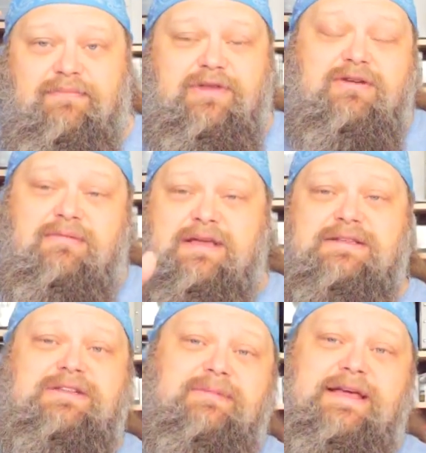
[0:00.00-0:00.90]
You can
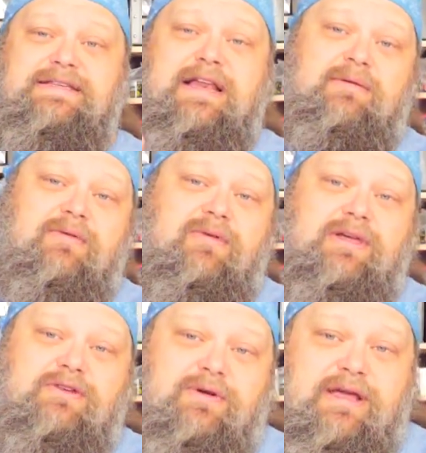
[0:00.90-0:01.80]
still be excited about
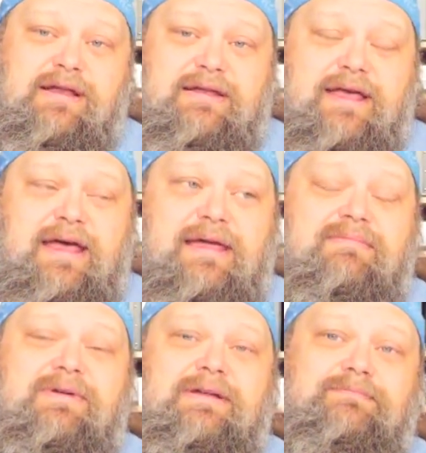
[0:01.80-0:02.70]
rolling a 20 on a die,
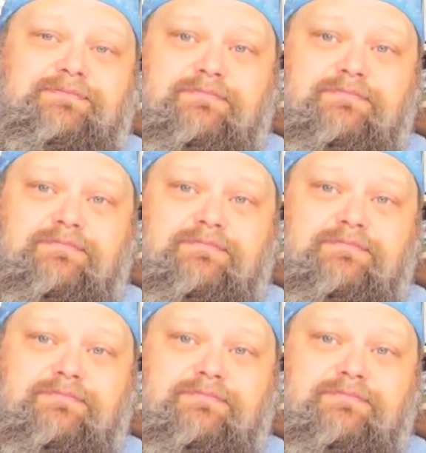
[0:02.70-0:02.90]
but